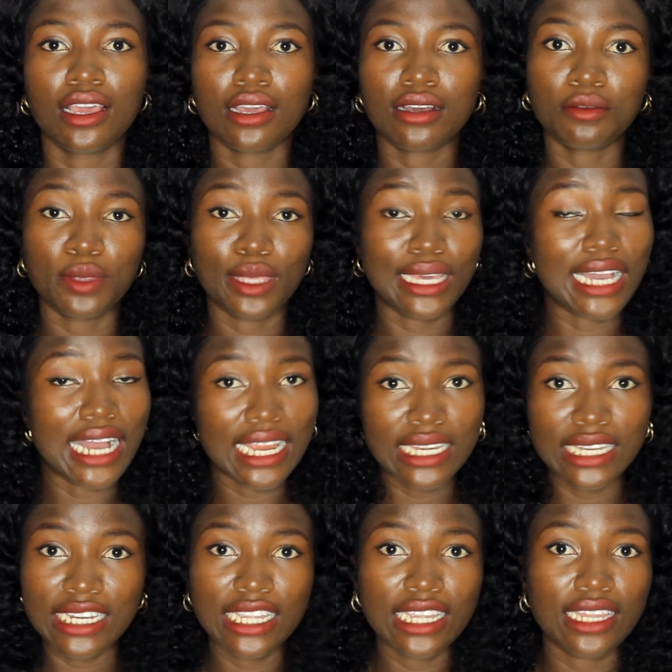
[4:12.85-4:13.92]
it could be
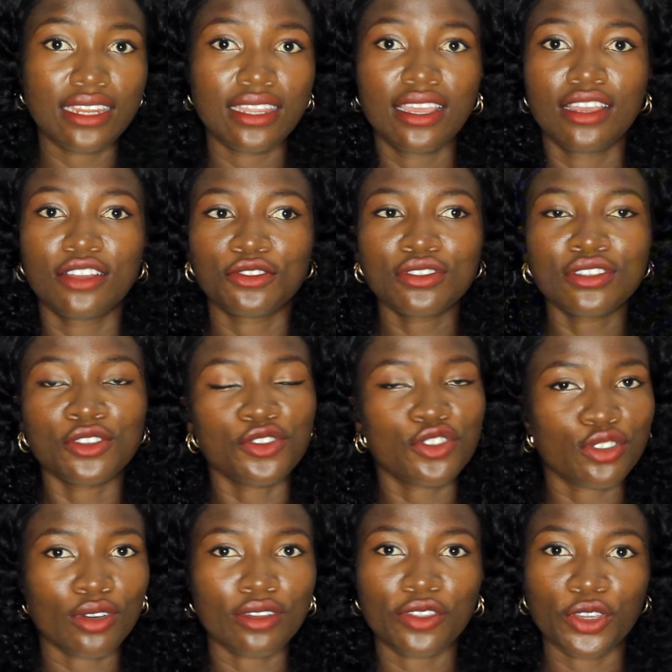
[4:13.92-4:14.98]
gardening, just
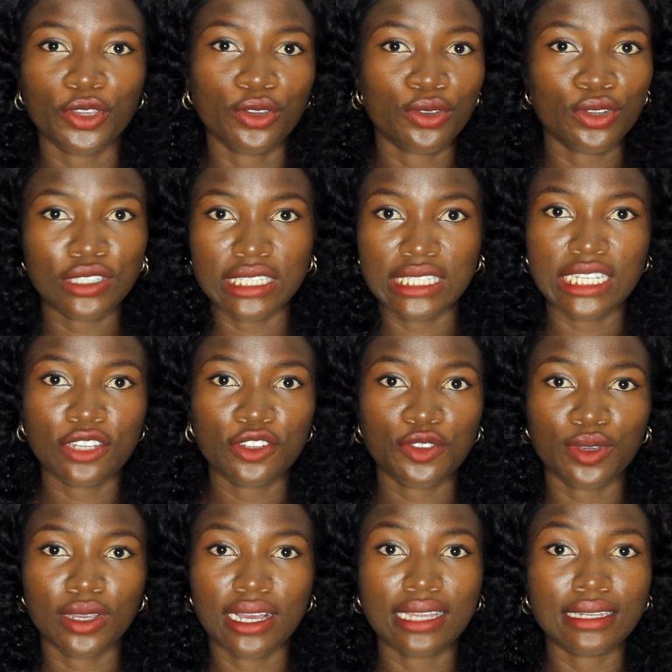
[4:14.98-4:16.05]
ensure that you're not
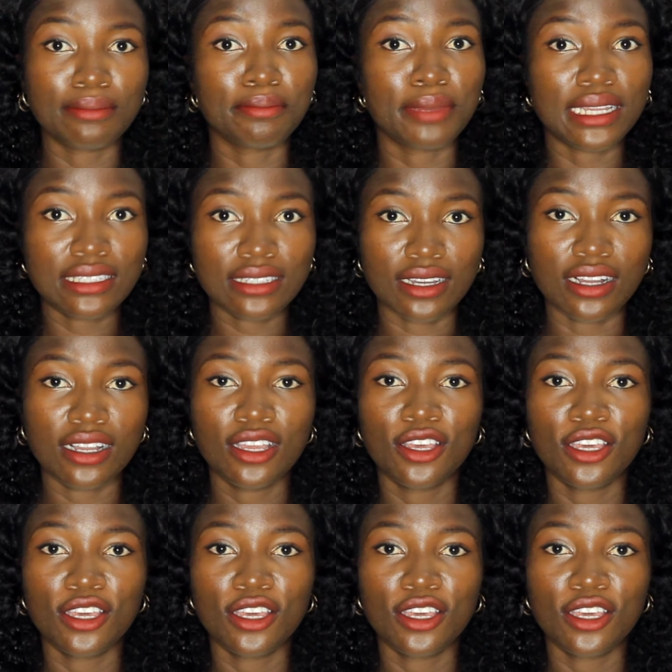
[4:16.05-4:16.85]
sedentary, and better